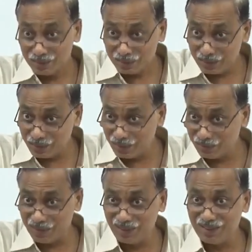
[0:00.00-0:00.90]
See the
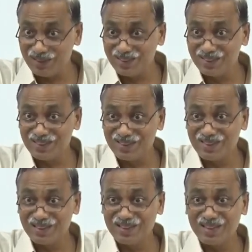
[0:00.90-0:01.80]
different
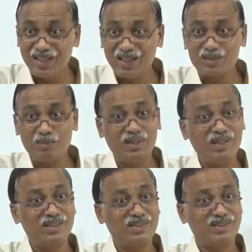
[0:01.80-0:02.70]

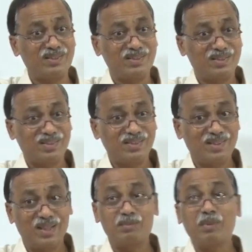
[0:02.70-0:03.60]
expectations,
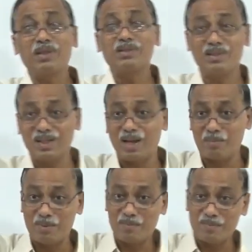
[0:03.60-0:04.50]
expectation gap.